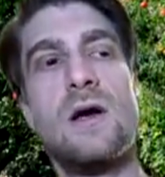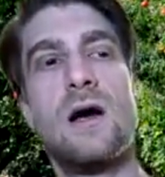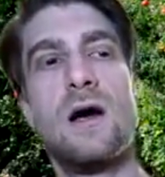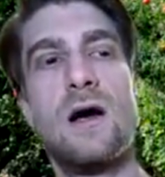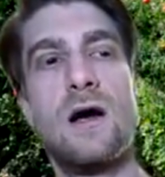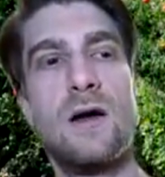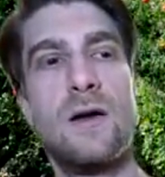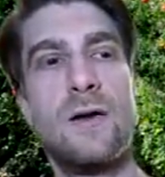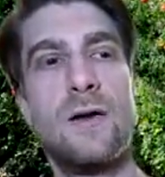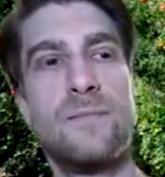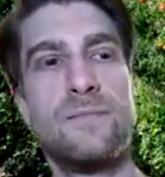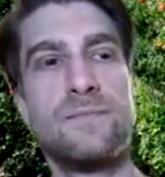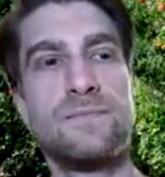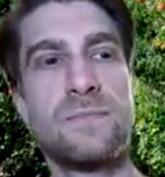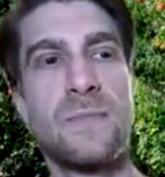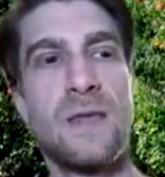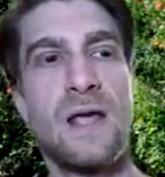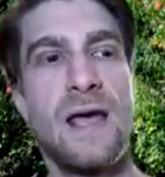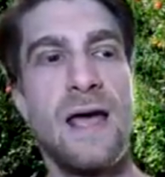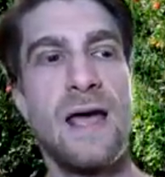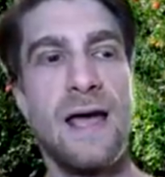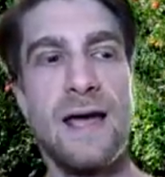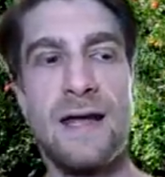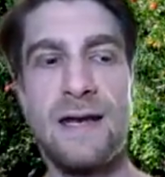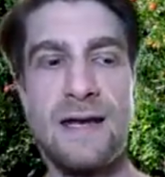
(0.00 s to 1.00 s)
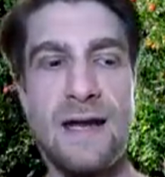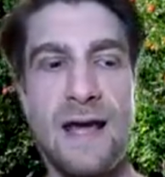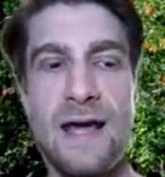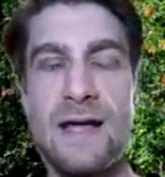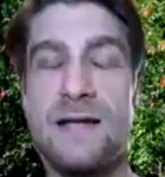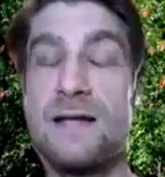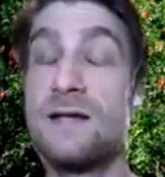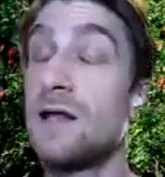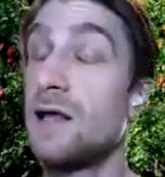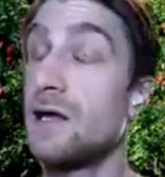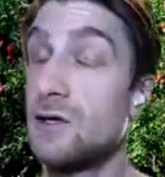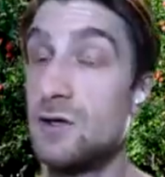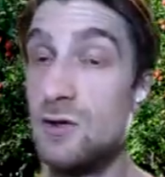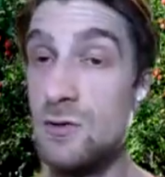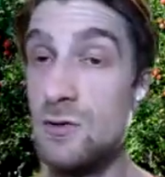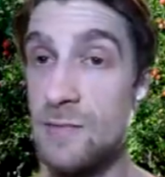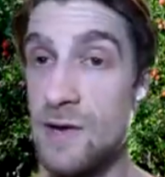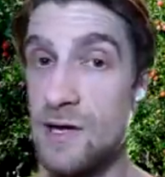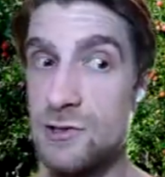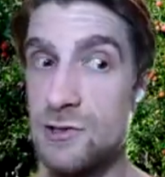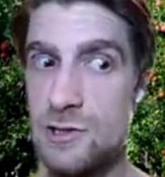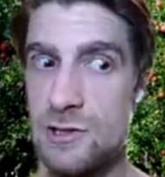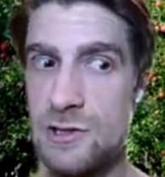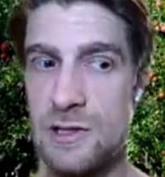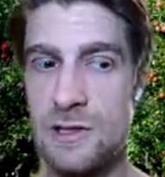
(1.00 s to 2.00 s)
And like you
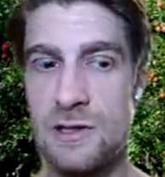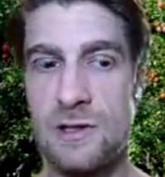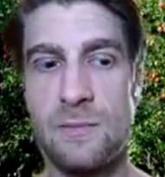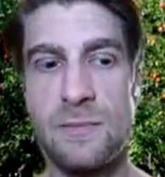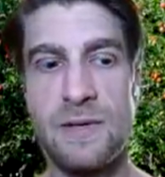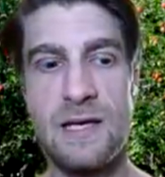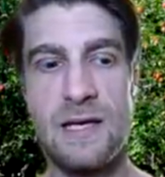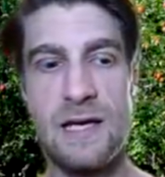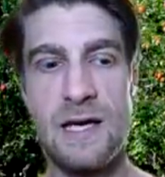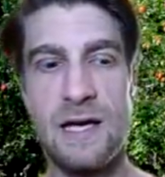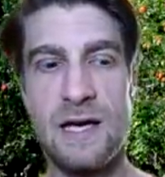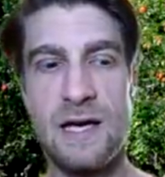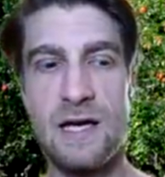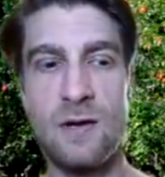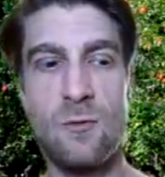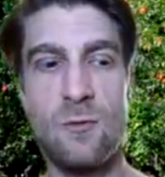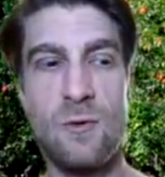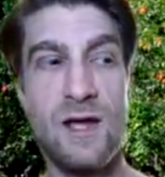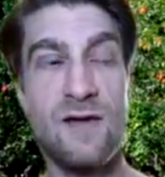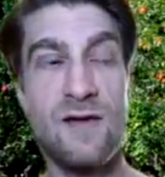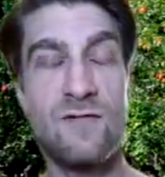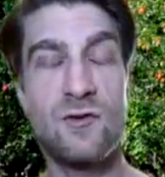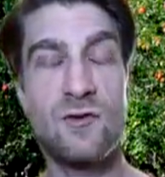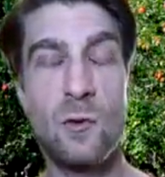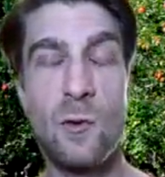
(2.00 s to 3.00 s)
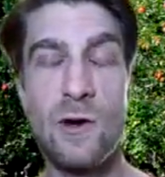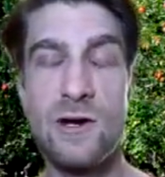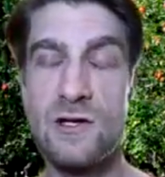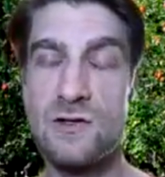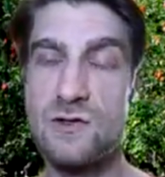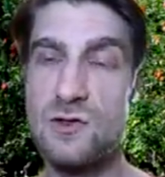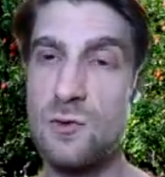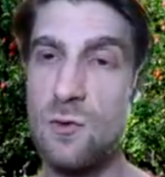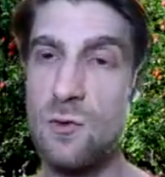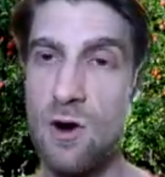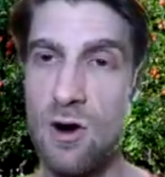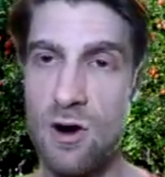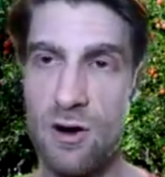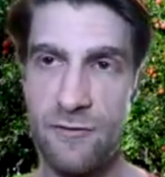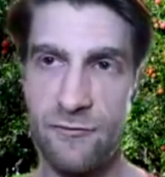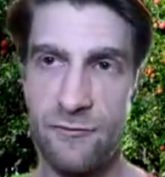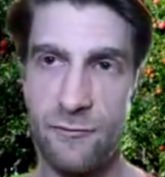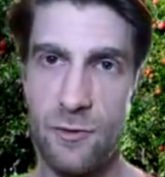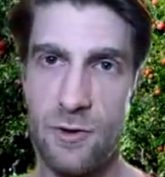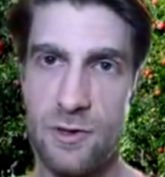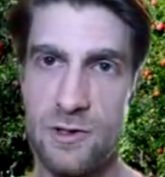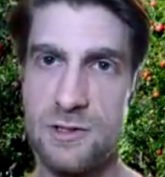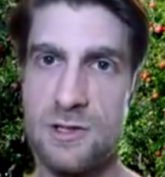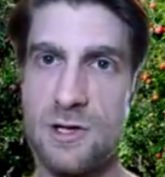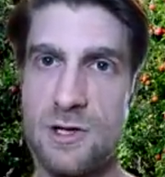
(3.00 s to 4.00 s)
mentioned at the beginning, we have 22 hard
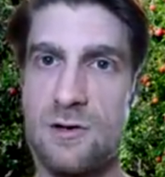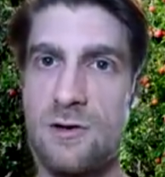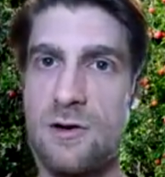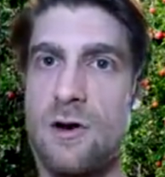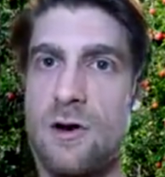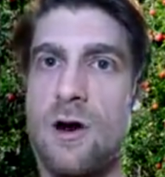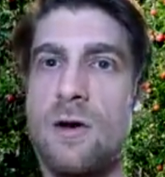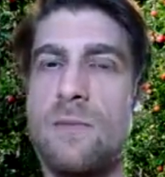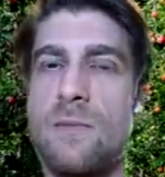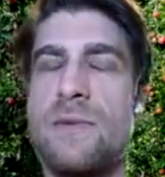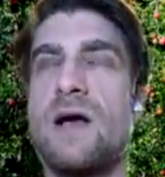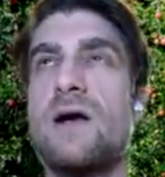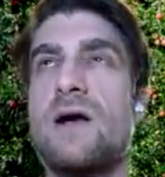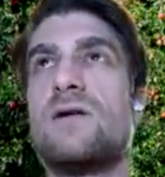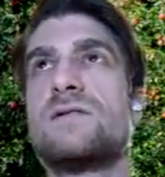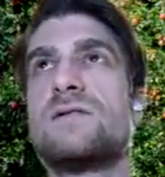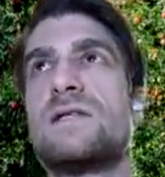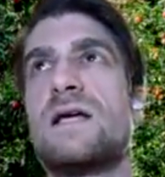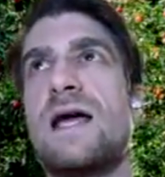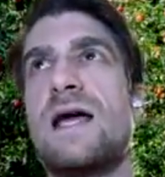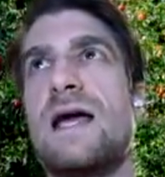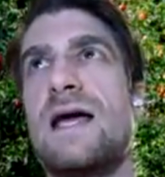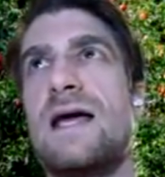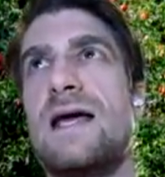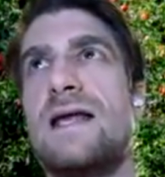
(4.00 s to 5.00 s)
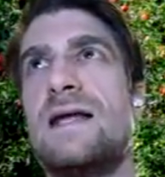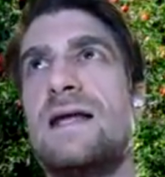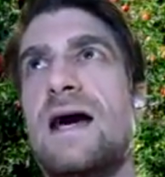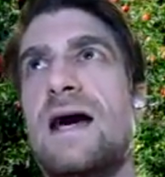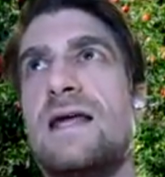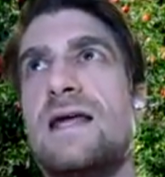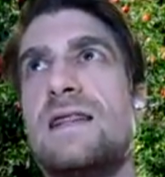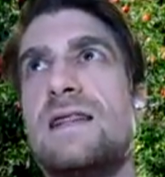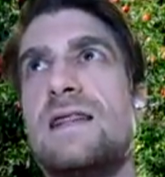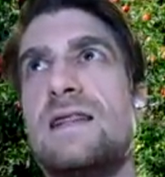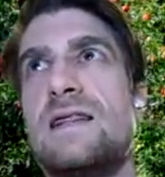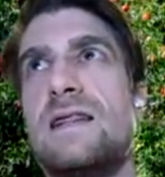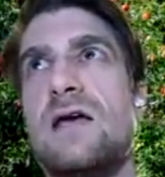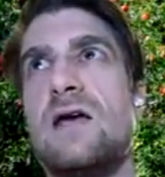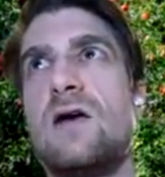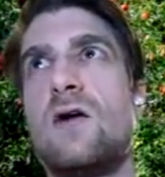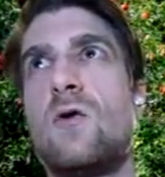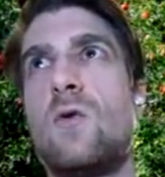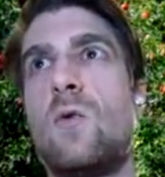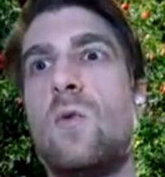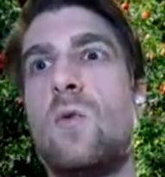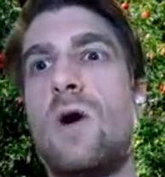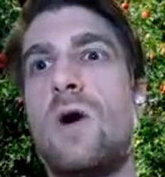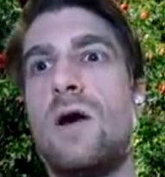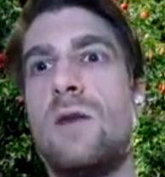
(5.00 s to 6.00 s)
forks under our belt. And I think
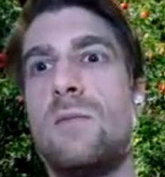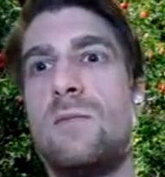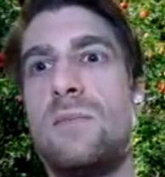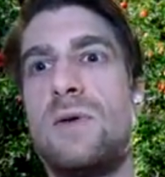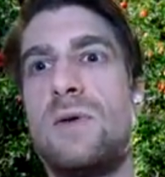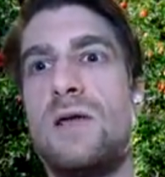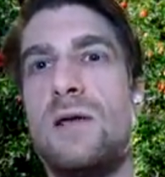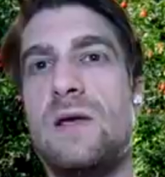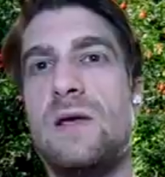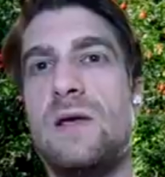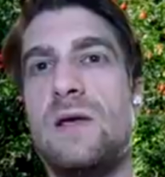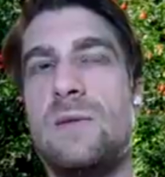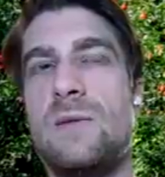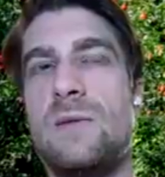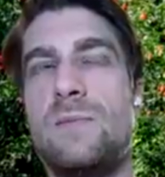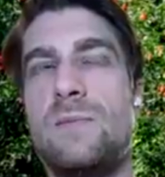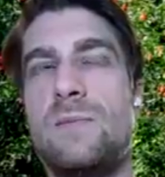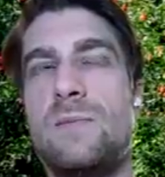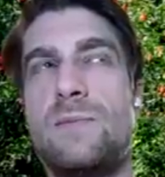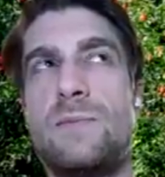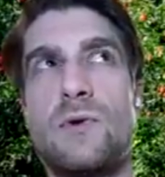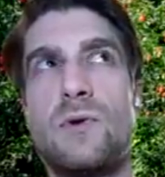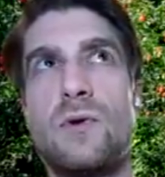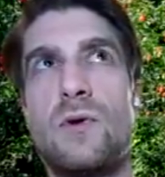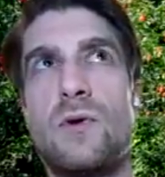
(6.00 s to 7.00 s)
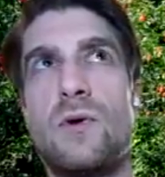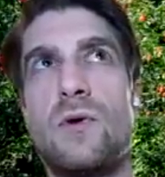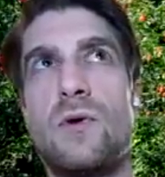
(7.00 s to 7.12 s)
what people